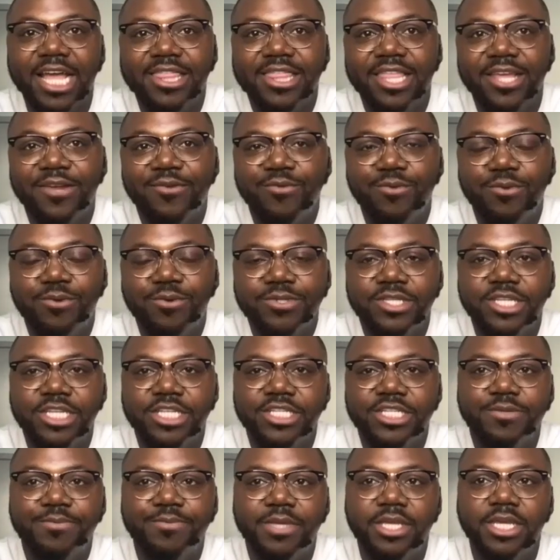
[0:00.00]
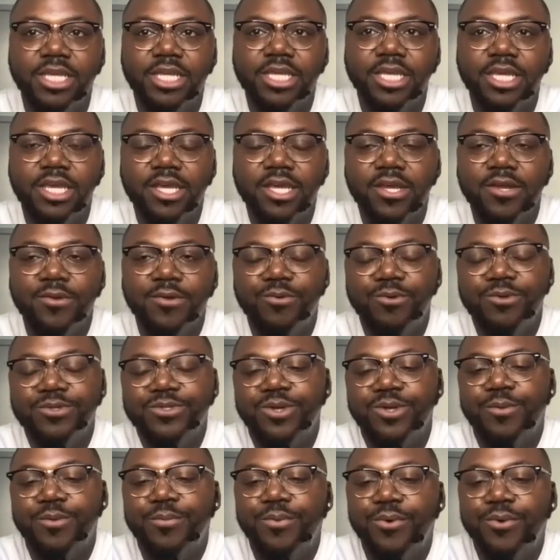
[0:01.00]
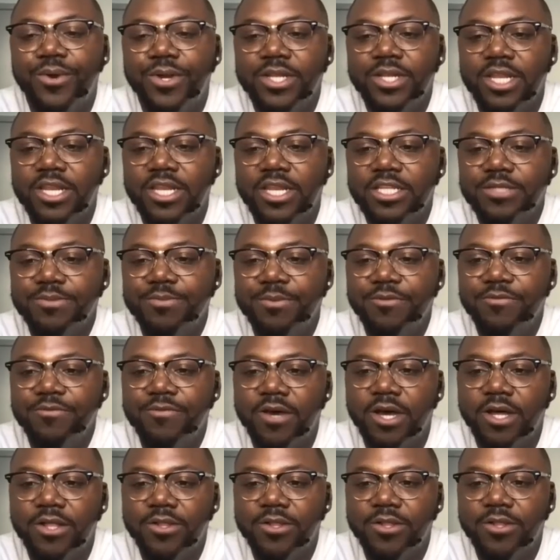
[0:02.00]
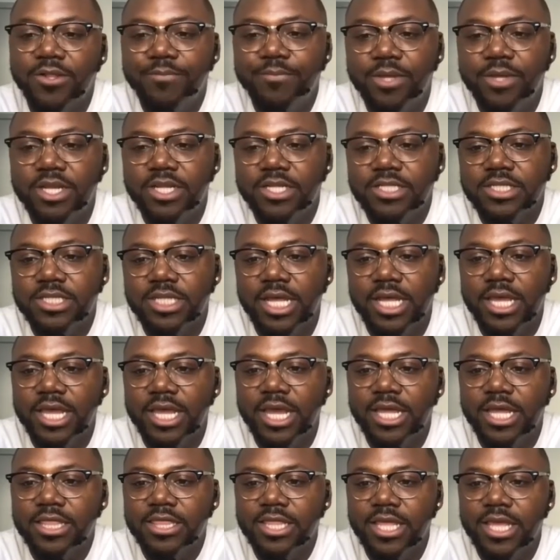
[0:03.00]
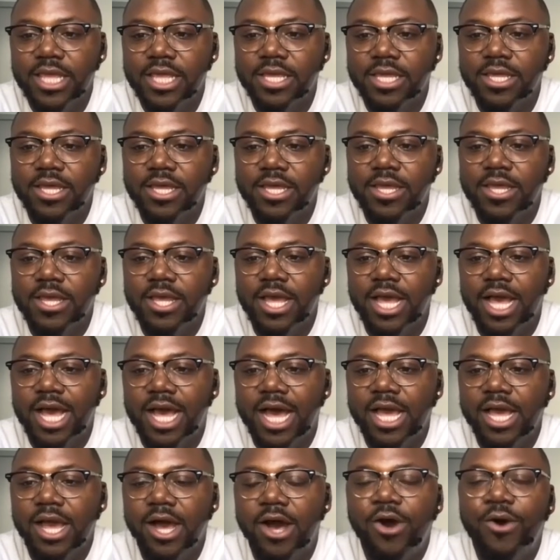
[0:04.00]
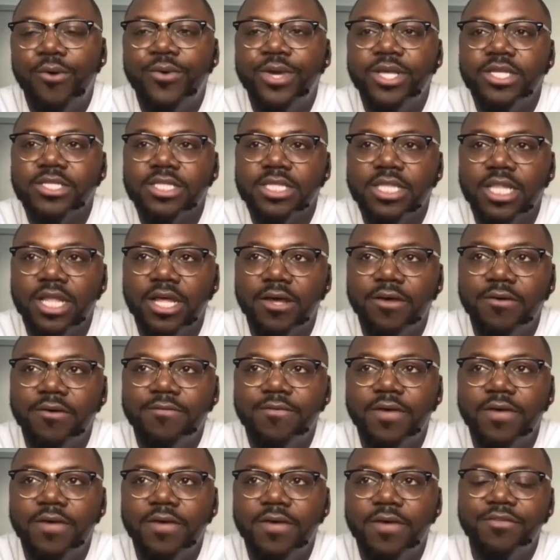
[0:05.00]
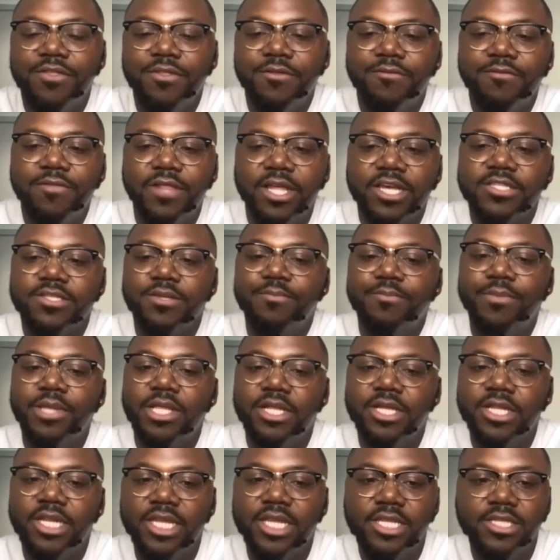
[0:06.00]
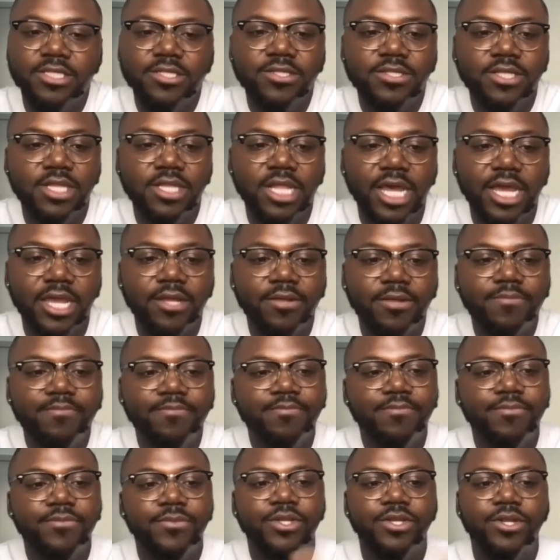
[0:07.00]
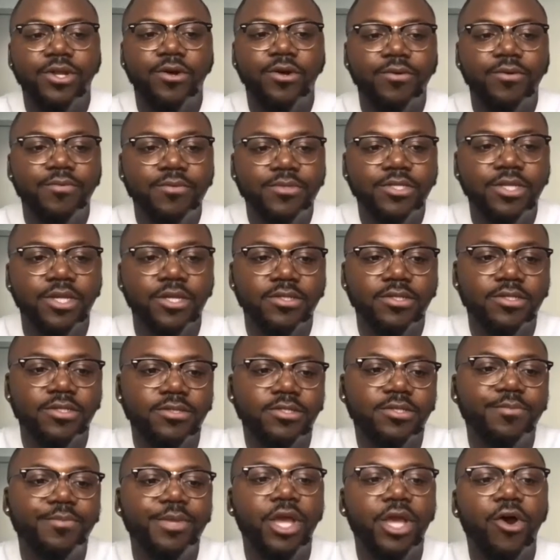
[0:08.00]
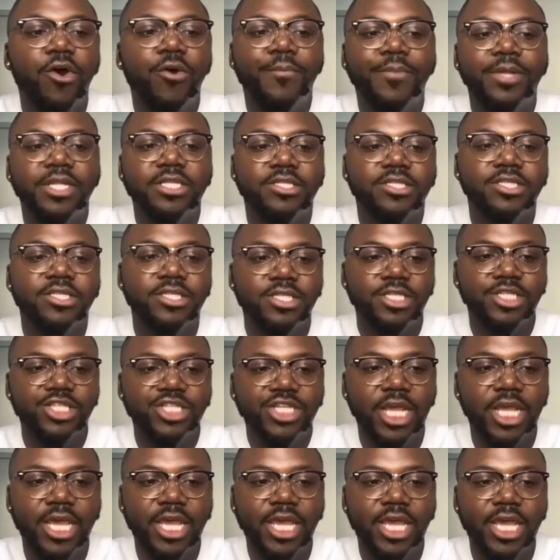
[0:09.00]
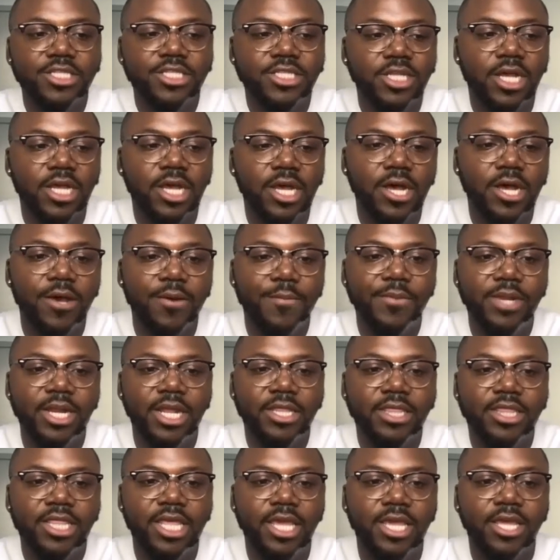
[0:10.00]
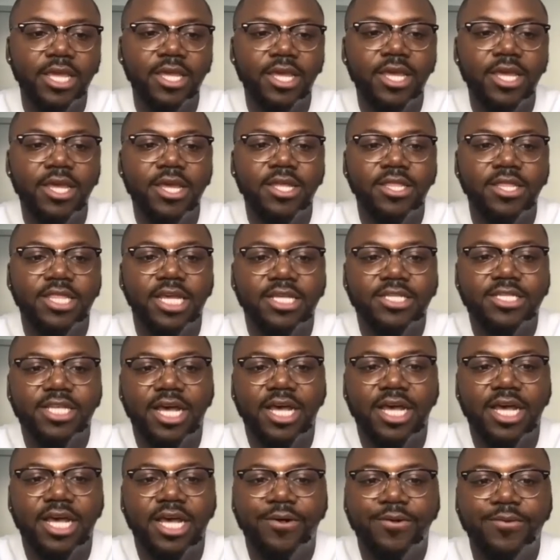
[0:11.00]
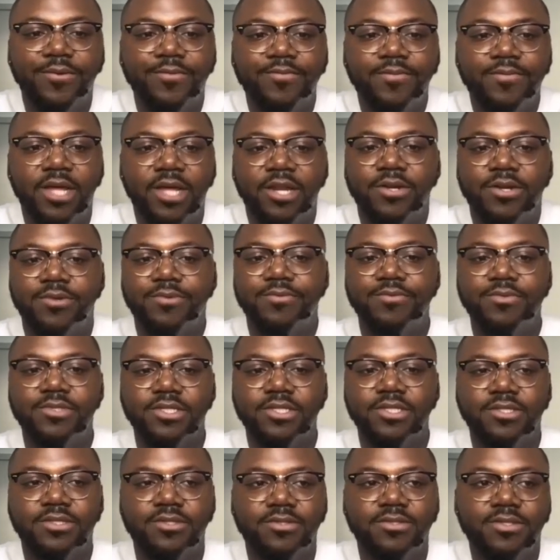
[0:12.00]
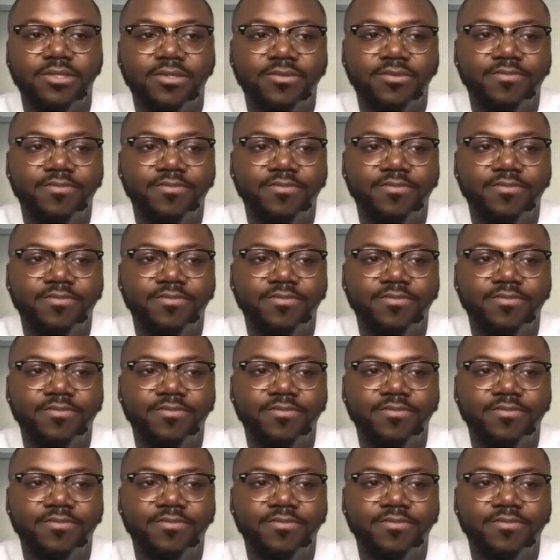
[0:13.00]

like, I think rules need to be, rules are important, they need to be followed. But it's like, I think I always love having the flexibility to like, you know to to be open to to change um and i think that's how I don't know, just